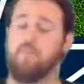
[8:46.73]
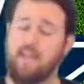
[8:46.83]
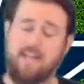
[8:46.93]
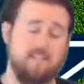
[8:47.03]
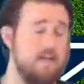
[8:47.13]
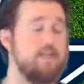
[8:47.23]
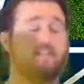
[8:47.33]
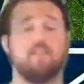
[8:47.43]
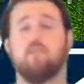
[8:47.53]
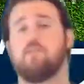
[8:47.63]
That's not
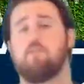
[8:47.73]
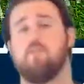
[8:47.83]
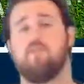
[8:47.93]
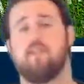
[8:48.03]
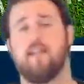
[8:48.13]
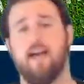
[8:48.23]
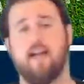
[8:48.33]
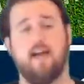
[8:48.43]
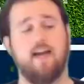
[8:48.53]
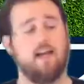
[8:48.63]
excusable for Dak.
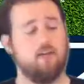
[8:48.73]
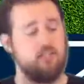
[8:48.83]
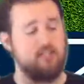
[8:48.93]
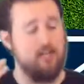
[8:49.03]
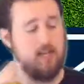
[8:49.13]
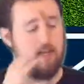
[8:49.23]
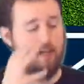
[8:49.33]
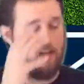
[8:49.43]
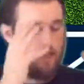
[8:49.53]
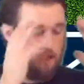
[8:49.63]
I understand
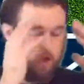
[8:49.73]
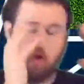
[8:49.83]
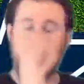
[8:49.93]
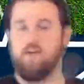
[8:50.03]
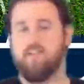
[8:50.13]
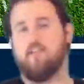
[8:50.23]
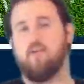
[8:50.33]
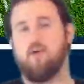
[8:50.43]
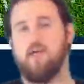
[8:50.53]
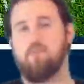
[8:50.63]
your heart is in the
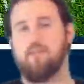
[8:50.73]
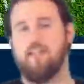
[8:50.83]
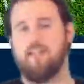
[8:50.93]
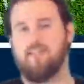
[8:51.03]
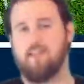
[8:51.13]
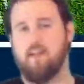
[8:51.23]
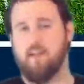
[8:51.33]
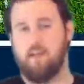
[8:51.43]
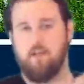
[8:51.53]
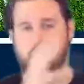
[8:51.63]
right place.
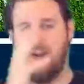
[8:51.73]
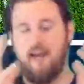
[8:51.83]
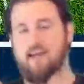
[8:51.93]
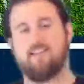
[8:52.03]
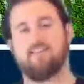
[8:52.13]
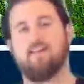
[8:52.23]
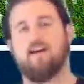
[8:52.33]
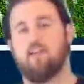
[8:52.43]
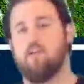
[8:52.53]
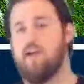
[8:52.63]
Your head is
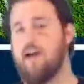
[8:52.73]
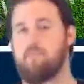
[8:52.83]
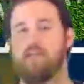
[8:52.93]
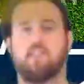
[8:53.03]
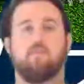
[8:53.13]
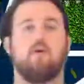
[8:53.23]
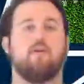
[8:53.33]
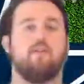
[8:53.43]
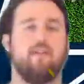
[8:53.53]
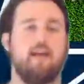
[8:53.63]
not. You gotta be smarter
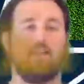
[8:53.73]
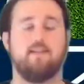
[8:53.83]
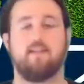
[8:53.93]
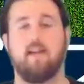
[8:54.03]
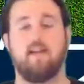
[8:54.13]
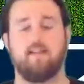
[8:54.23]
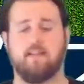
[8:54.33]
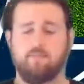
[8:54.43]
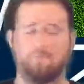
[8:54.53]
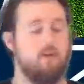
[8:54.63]
than that in this
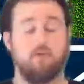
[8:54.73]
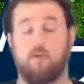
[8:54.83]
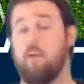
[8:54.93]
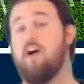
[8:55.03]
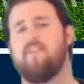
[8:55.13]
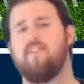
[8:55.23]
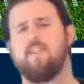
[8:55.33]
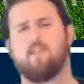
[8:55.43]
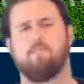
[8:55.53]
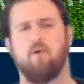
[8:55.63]
case. So the offense
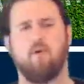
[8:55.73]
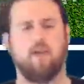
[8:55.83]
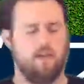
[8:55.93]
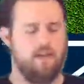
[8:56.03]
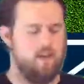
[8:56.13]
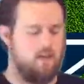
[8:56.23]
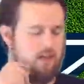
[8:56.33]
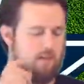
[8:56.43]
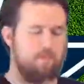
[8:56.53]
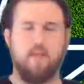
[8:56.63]
is broken.
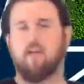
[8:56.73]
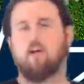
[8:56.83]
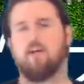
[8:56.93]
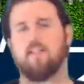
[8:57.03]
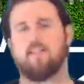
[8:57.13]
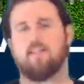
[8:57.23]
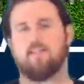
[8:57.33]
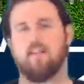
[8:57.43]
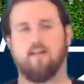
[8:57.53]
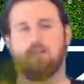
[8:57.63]
The play calling
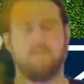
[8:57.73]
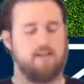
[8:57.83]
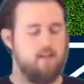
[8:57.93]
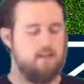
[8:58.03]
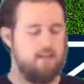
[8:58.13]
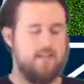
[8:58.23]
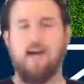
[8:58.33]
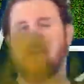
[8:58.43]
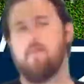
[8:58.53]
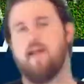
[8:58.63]
sucks. The
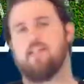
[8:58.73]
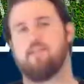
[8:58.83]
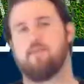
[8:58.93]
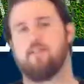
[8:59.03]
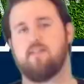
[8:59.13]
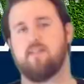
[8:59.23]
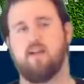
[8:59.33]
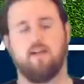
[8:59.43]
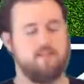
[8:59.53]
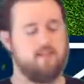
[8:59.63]
time management
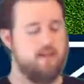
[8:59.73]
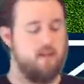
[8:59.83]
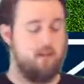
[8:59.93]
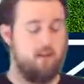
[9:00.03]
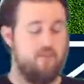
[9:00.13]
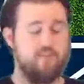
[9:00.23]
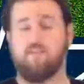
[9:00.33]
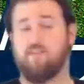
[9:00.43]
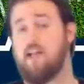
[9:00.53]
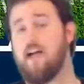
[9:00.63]
sucks. The
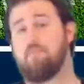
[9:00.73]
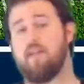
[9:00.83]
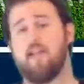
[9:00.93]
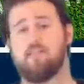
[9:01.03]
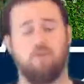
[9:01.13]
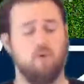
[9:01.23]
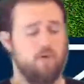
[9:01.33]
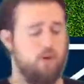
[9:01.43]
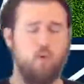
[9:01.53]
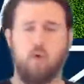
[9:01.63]
offensive line play is poor.
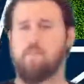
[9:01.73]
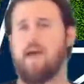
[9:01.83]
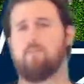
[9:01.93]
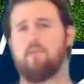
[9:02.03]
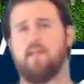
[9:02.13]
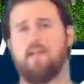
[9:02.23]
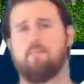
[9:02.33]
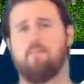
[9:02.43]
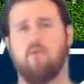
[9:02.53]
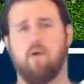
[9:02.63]
The quarterback play is
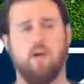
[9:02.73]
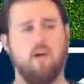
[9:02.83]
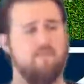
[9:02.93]
poor.